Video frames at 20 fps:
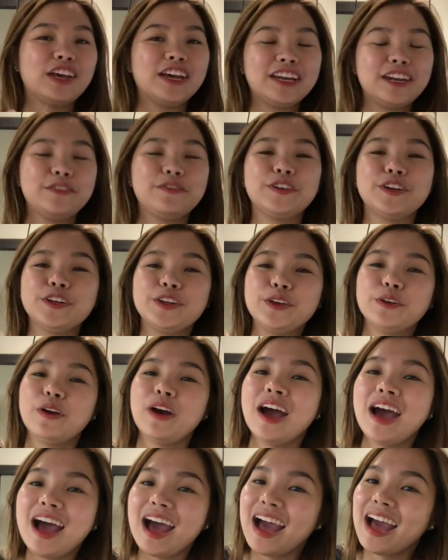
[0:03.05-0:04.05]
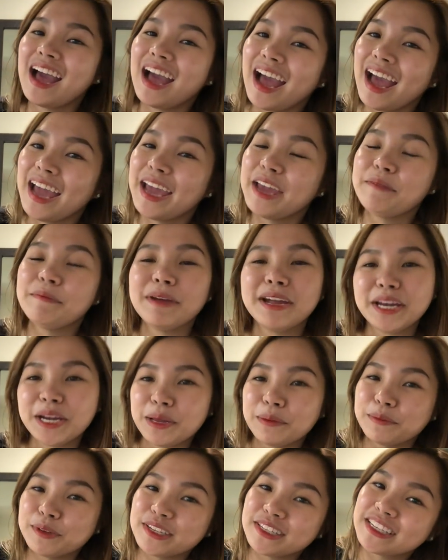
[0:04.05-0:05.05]
And if you're new, hi, my
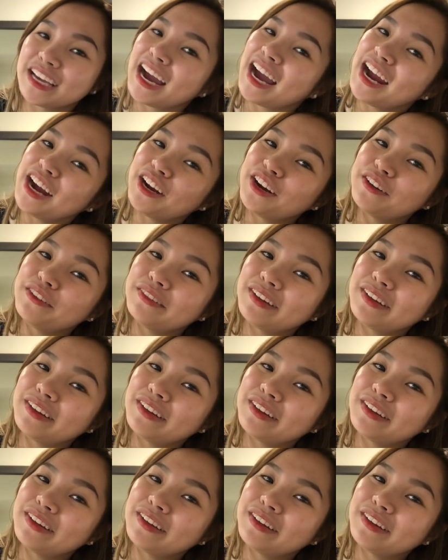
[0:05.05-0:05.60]
name is Kyra,